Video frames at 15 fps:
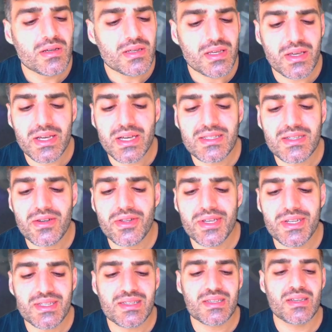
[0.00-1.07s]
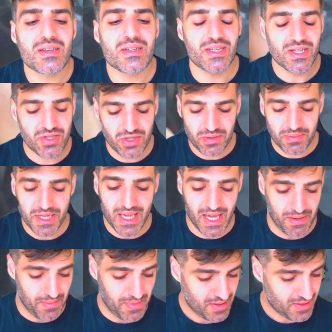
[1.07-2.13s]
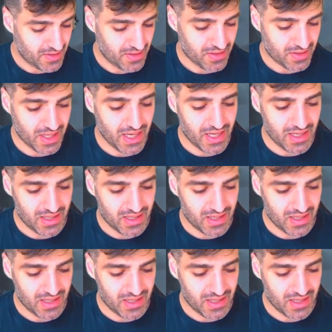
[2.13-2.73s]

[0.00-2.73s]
Can you guys see all this? This should be game, okay?